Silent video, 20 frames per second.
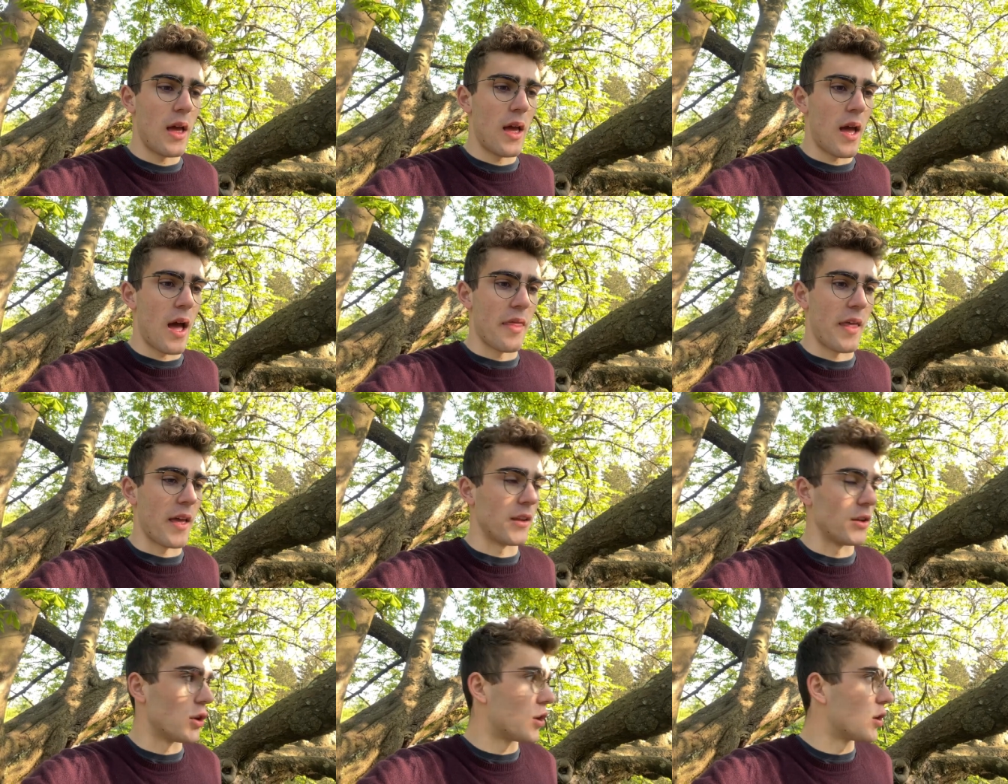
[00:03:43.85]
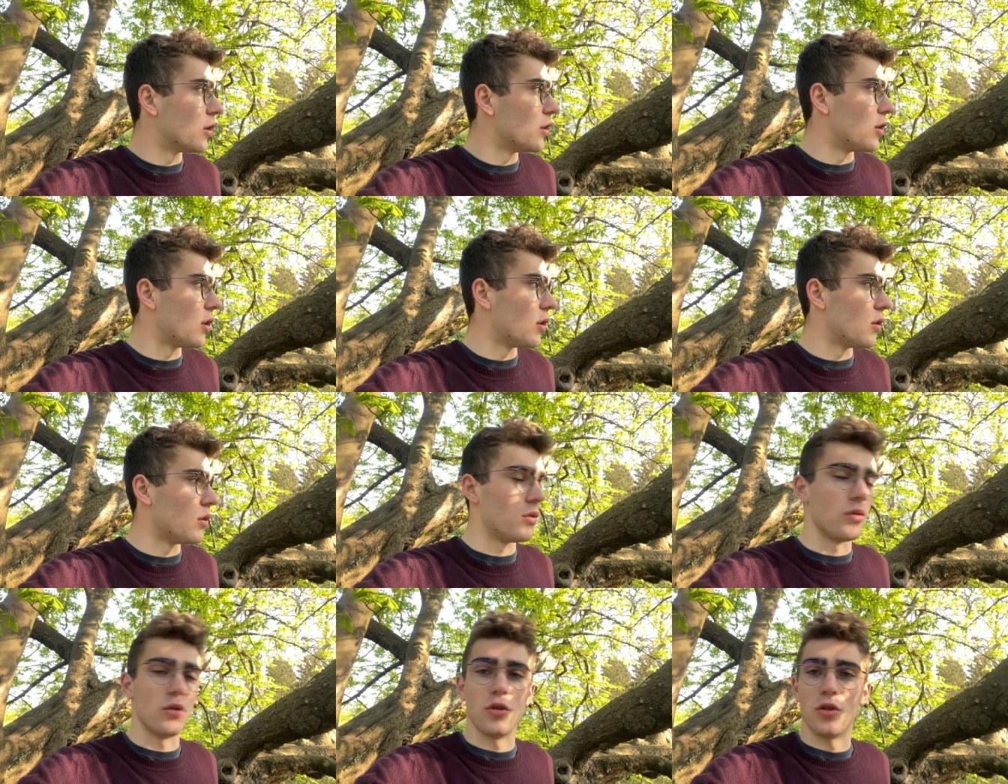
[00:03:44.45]
and then you
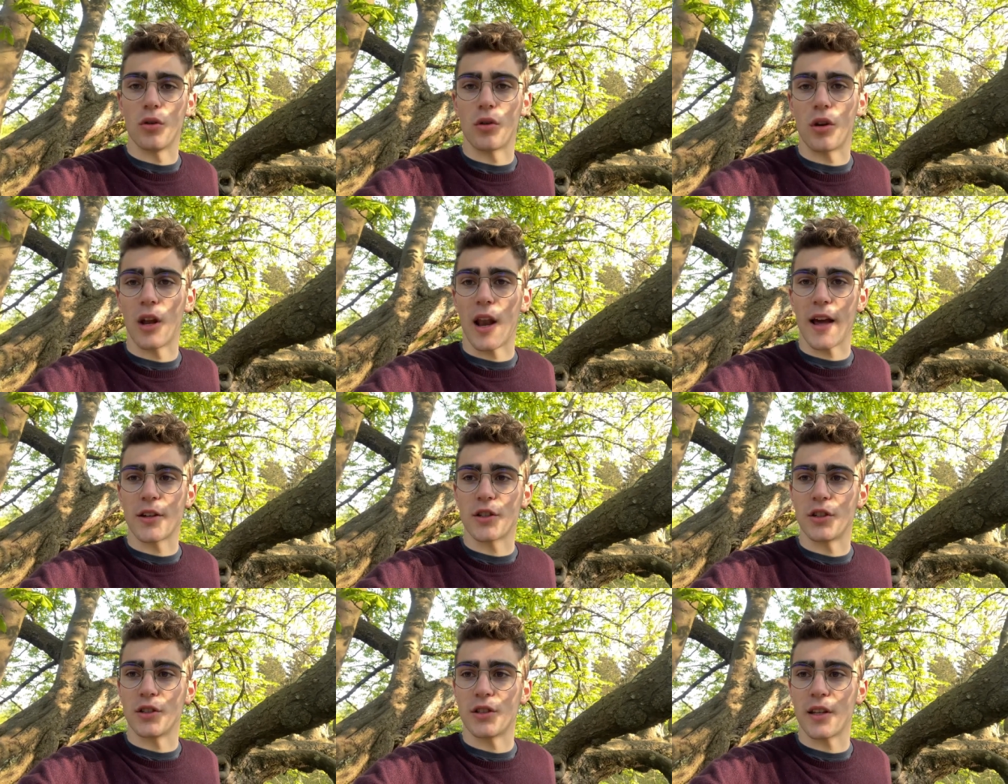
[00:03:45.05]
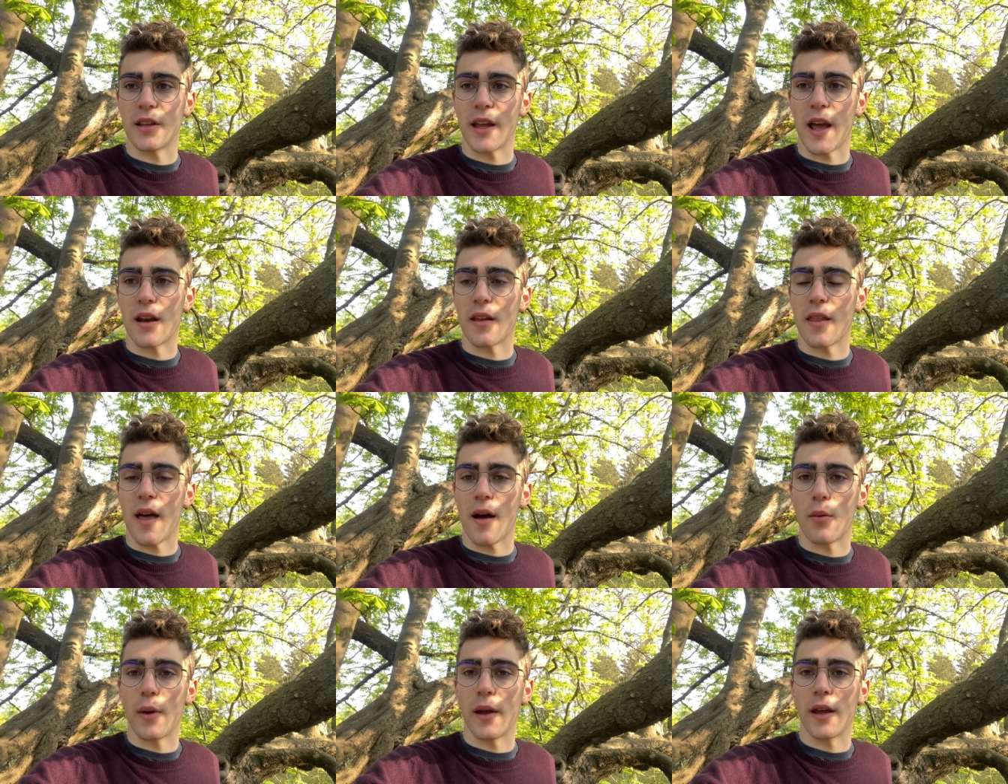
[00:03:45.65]
do collections at the end of
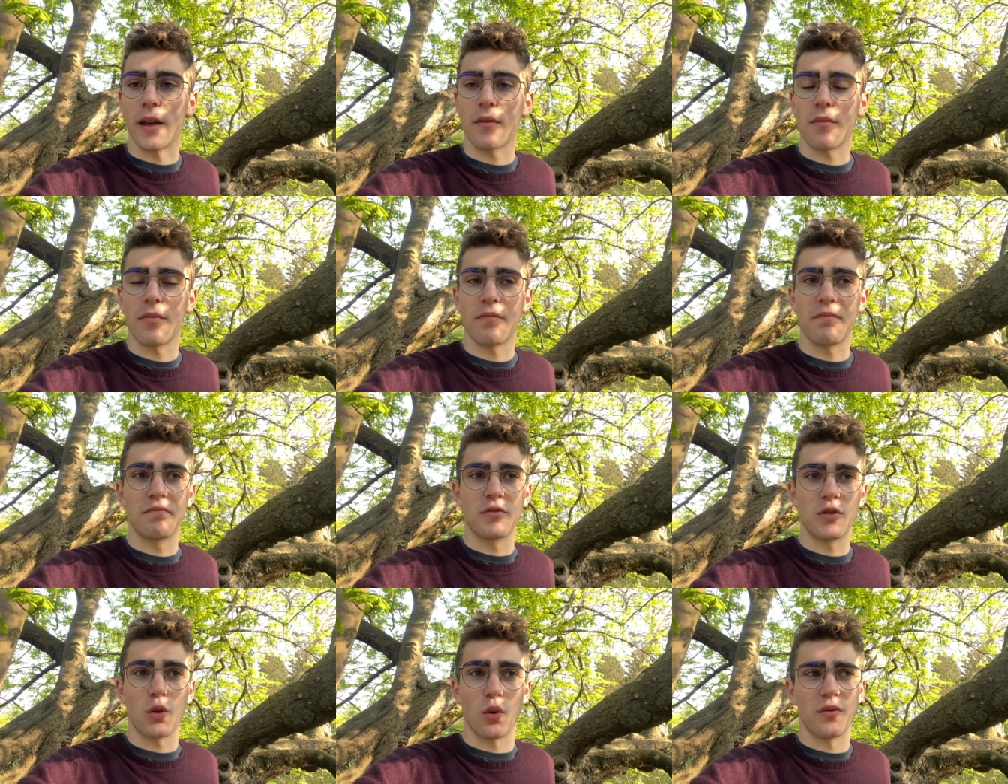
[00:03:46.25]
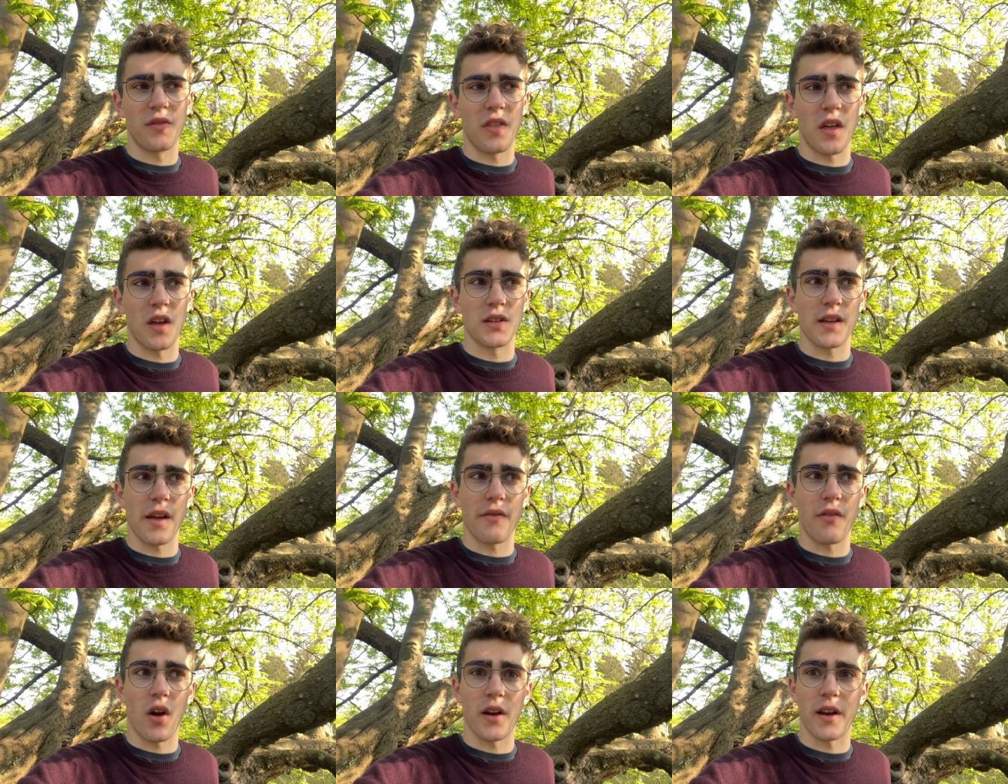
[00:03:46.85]
that week, sort of
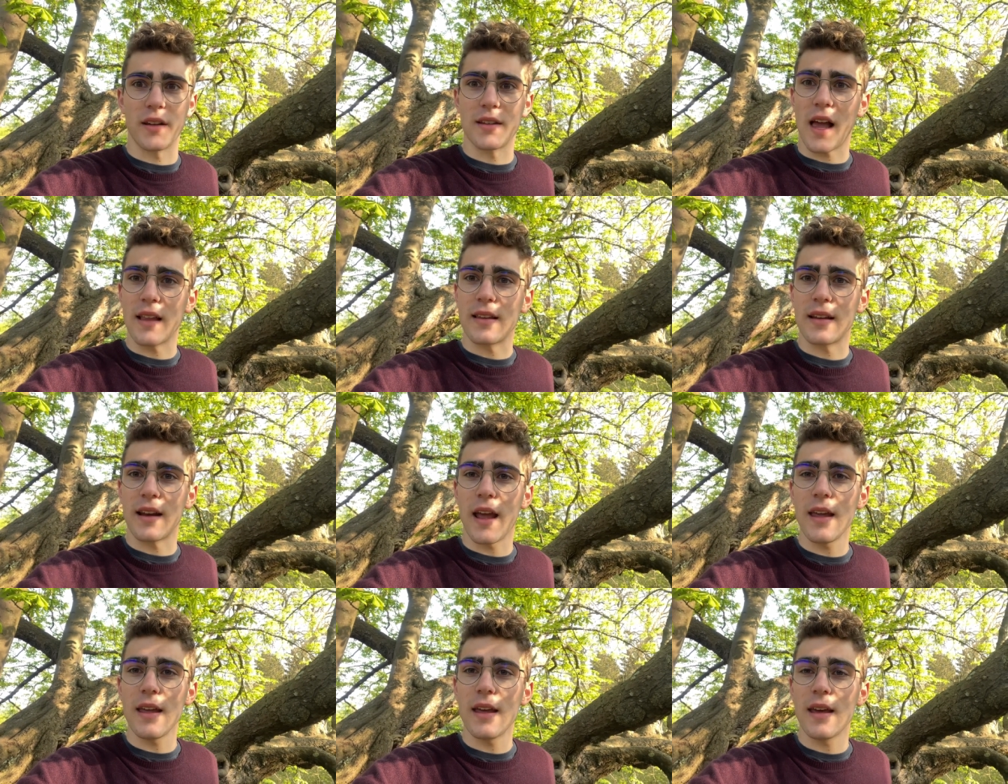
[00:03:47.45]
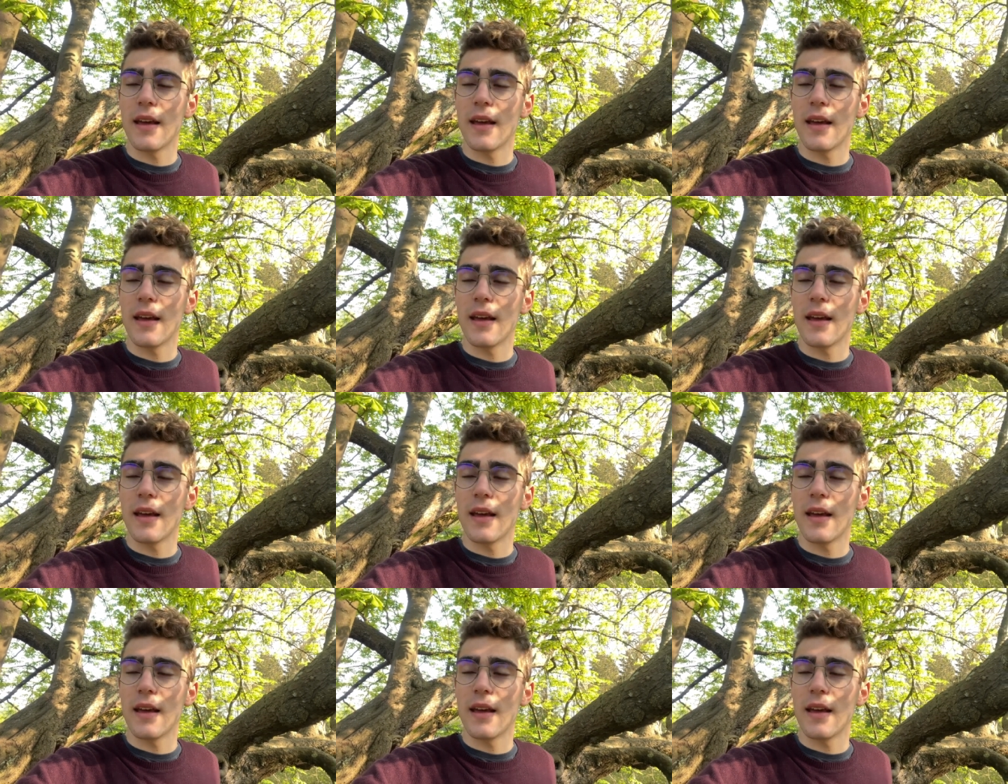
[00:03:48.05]
Thursday, Friday, Saturday.